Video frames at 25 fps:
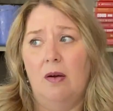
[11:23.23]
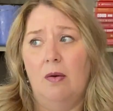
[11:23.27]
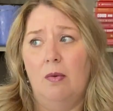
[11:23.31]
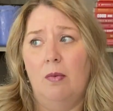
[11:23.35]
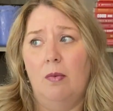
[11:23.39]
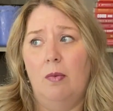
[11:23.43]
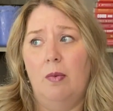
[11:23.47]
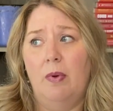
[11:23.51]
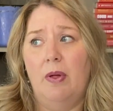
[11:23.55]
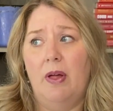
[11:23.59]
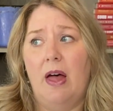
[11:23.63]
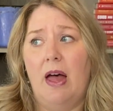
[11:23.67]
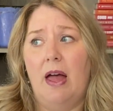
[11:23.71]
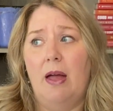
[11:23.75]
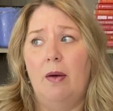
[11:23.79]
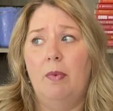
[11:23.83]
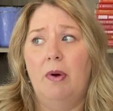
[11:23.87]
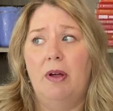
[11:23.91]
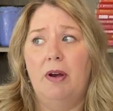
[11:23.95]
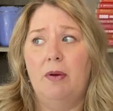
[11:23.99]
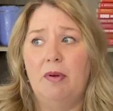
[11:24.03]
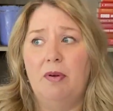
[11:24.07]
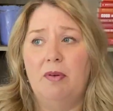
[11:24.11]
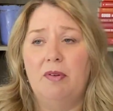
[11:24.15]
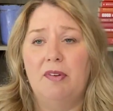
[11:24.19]
well, I
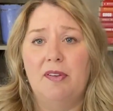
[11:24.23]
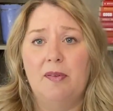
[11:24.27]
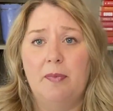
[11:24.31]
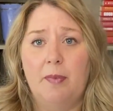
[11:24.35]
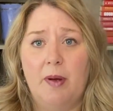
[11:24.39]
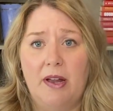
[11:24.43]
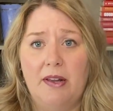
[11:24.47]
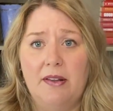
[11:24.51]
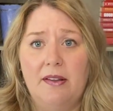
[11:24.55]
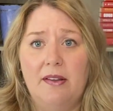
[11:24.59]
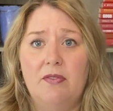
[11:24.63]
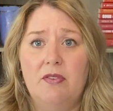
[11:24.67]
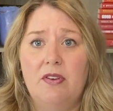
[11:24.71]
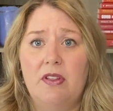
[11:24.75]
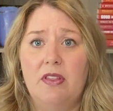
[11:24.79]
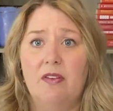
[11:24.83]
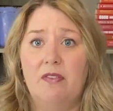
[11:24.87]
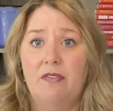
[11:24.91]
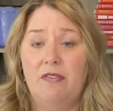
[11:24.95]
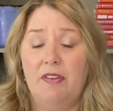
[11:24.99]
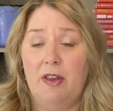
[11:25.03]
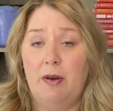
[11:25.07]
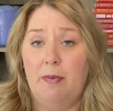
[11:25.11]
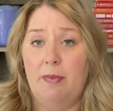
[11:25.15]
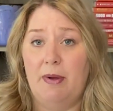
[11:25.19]
want to be responsive to the
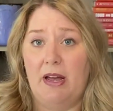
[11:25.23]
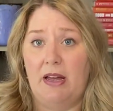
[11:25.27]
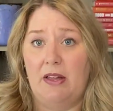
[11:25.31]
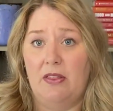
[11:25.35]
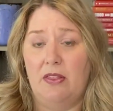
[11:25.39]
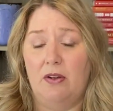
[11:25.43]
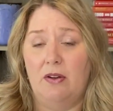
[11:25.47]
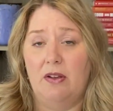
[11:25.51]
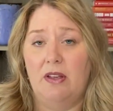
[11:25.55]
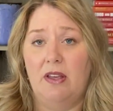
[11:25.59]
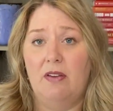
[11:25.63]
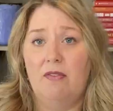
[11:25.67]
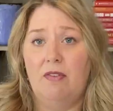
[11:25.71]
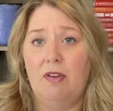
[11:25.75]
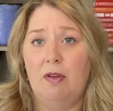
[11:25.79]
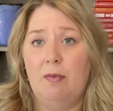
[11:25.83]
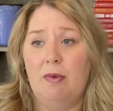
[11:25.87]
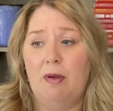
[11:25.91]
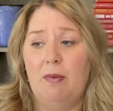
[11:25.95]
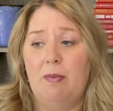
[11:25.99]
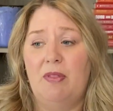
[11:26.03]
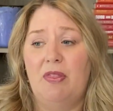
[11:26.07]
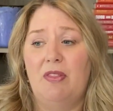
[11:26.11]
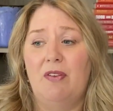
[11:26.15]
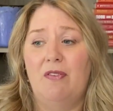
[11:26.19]
feedback they're giving
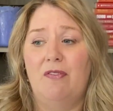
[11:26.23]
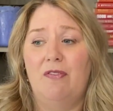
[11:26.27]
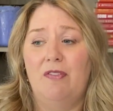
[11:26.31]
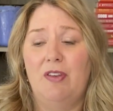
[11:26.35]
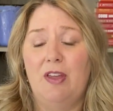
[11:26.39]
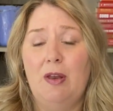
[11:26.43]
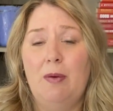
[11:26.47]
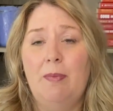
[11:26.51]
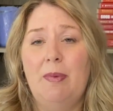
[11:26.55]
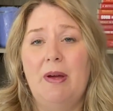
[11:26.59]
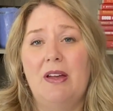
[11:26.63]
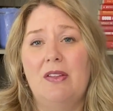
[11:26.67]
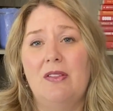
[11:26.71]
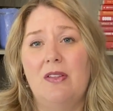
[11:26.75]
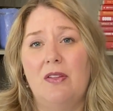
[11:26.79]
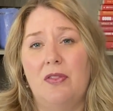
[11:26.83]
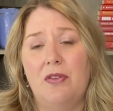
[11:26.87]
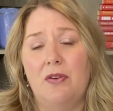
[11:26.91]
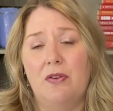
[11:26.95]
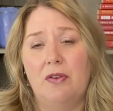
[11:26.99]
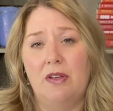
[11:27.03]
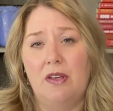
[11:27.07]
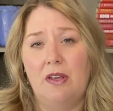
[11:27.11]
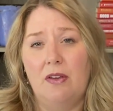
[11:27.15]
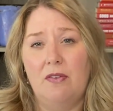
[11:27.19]
me, but the feedback that
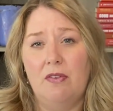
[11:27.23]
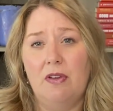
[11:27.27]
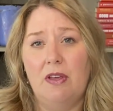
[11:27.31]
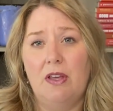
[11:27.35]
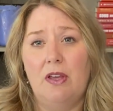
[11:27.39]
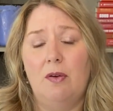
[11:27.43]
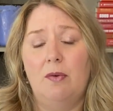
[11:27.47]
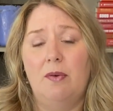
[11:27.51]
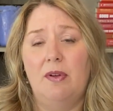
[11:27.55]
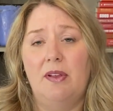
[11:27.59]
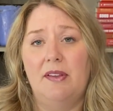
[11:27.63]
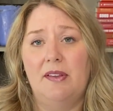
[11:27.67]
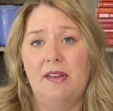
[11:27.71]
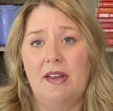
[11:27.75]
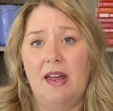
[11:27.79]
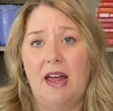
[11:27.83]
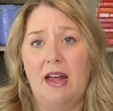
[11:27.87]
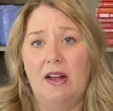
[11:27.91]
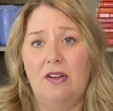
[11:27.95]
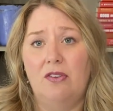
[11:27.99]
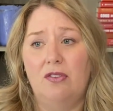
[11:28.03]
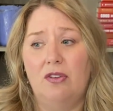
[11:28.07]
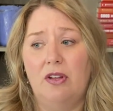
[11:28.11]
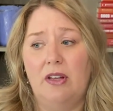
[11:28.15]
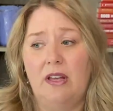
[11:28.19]
they're giving you is
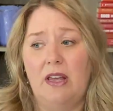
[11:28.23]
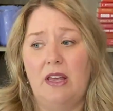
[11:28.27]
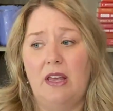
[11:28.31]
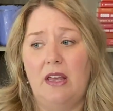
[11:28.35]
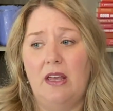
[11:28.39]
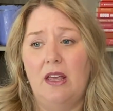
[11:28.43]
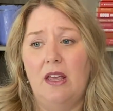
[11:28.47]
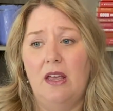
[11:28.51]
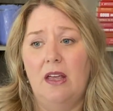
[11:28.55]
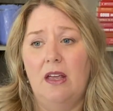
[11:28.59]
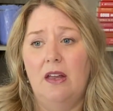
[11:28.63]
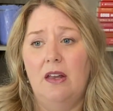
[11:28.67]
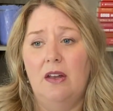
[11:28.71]
actually